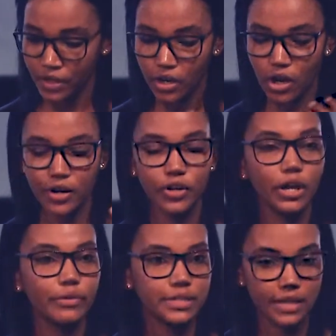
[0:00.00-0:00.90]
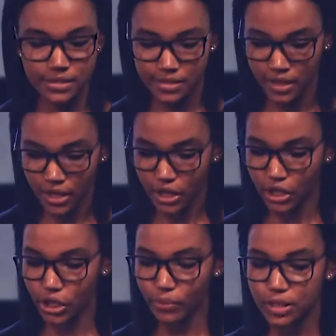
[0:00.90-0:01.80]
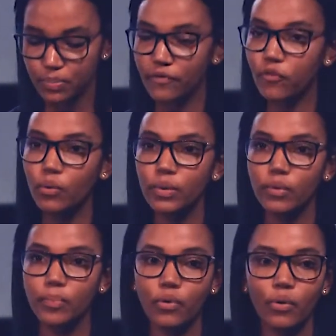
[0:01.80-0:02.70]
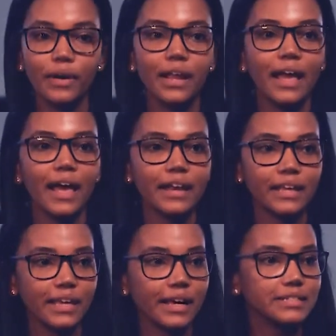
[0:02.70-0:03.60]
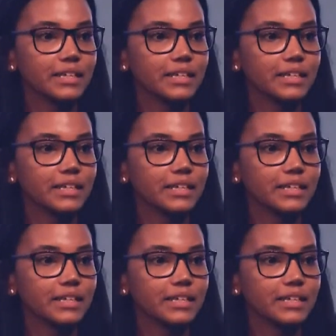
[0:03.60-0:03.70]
God knows us, he knew us before we were born, and he has